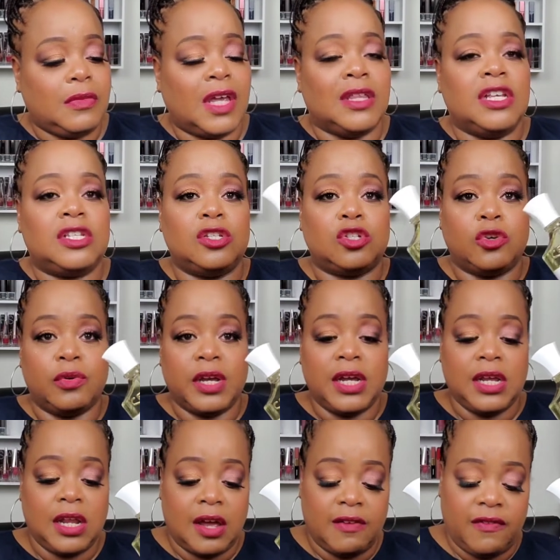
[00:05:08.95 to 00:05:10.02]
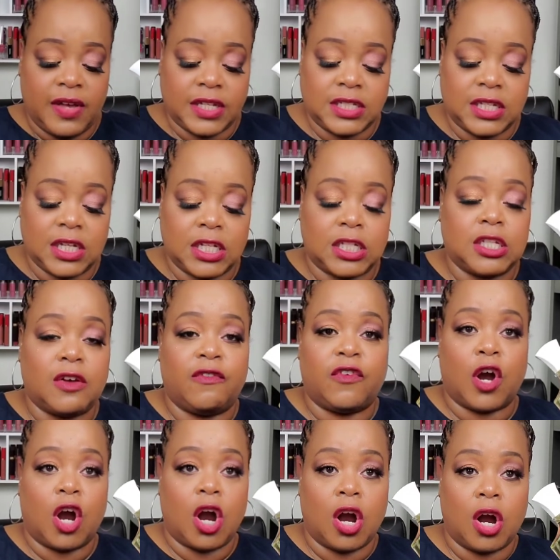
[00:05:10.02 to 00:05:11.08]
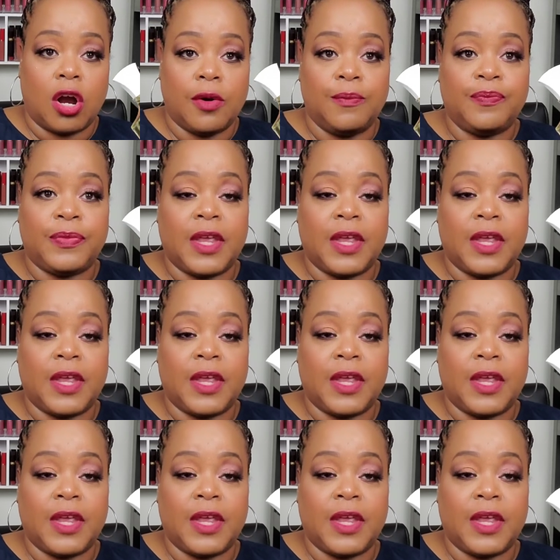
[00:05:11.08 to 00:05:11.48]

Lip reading: this is Creed Aventus for her.